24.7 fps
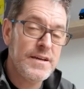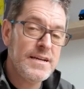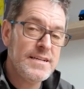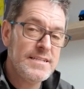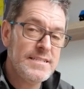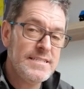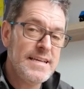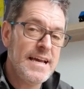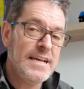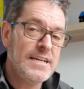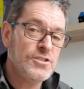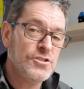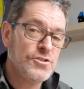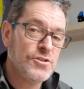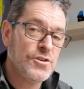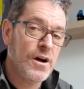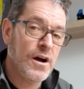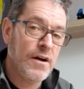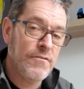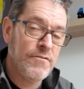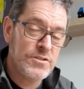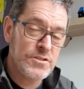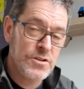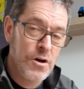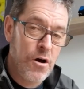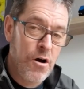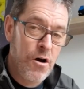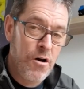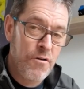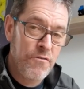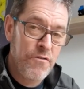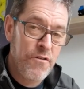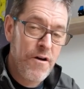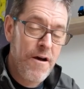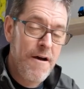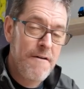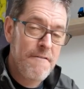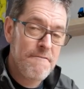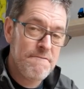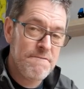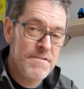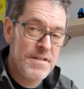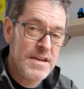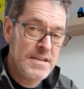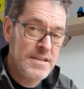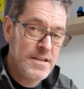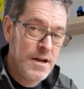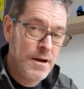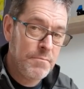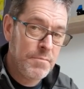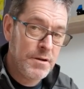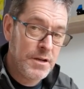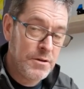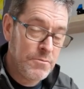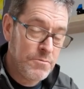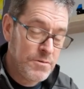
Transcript: test drivers of VW,